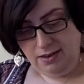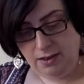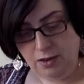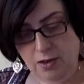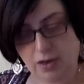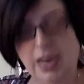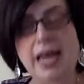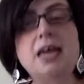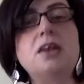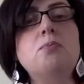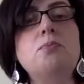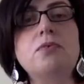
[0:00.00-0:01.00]
Learn how
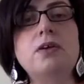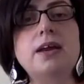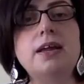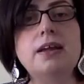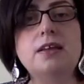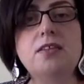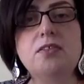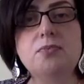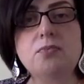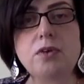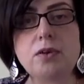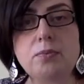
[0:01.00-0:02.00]
to breathe
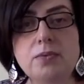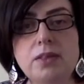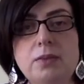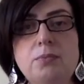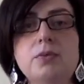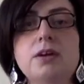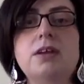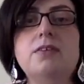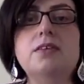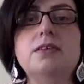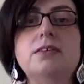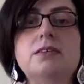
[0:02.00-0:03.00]
properly,
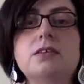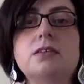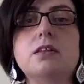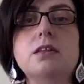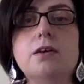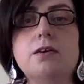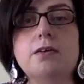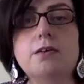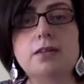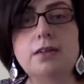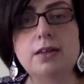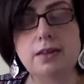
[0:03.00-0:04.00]
breathing slowly.
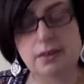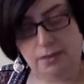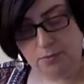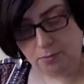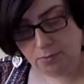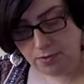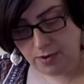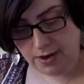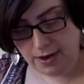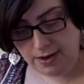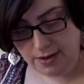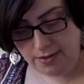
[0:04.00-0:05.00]

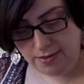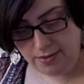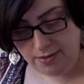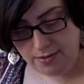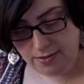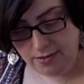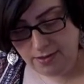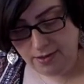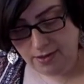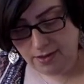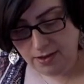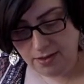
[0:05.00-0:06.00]
Breathe.
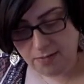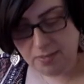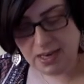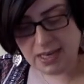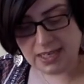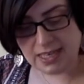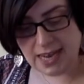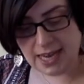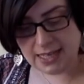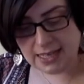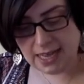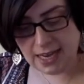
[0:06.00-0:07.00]

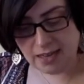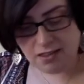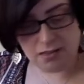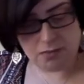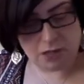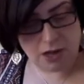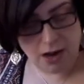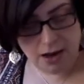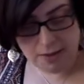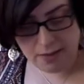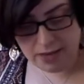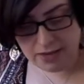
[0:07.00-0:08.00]
Meditate, take some
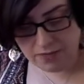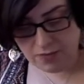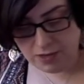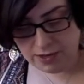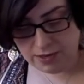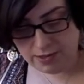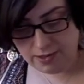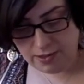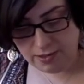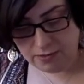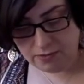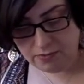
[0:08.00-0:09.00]
time out for
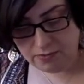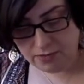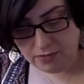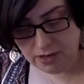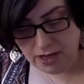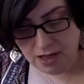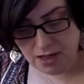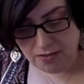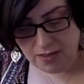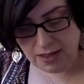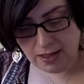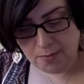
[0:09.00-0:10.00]
yourself.
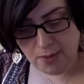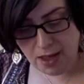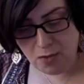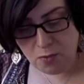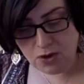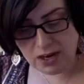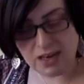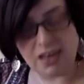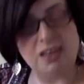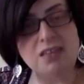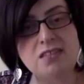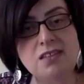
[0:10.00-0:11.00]
Think about what it
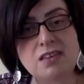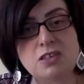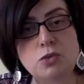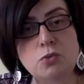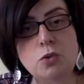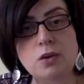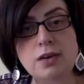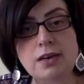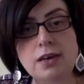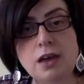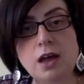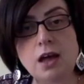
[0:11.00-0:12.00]
is that you want
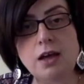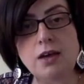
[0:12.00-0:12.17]
in life.